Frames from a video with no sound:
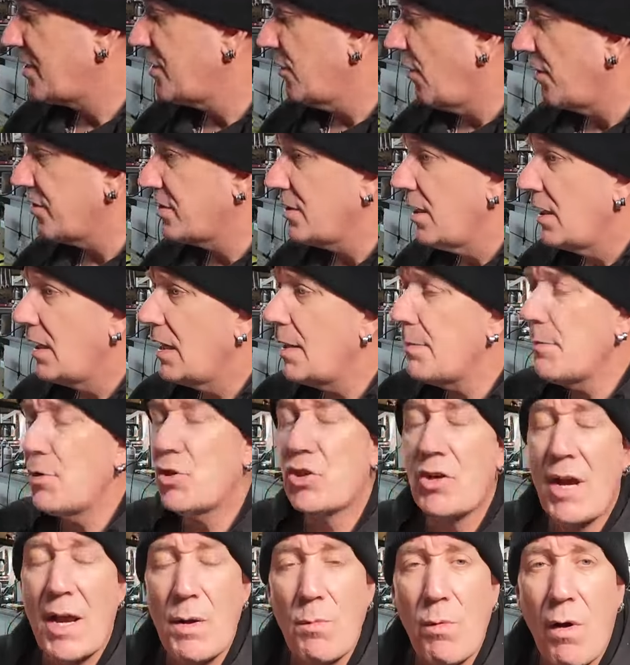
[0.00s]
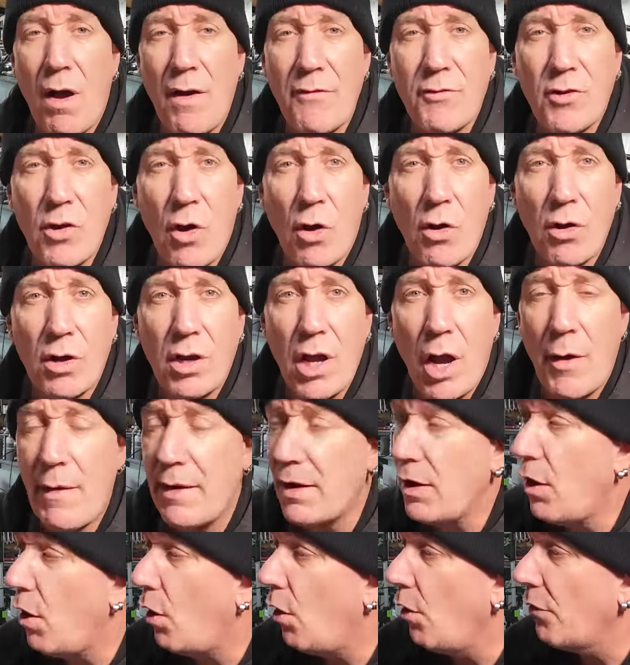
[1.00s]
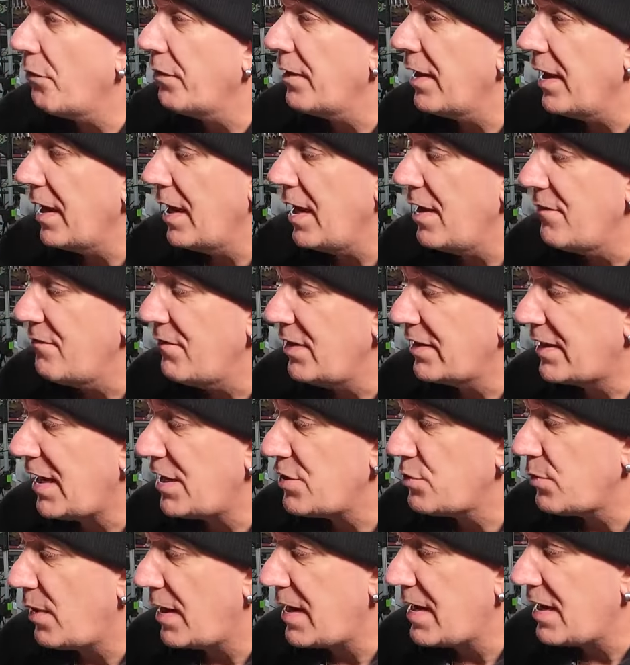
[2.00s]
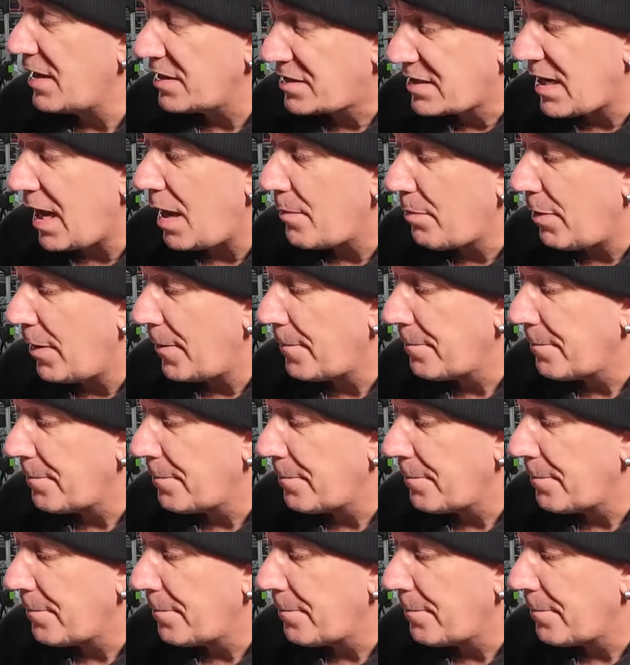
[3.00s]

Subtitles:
nice. Let me show you what I've got going on in the diesel heater tub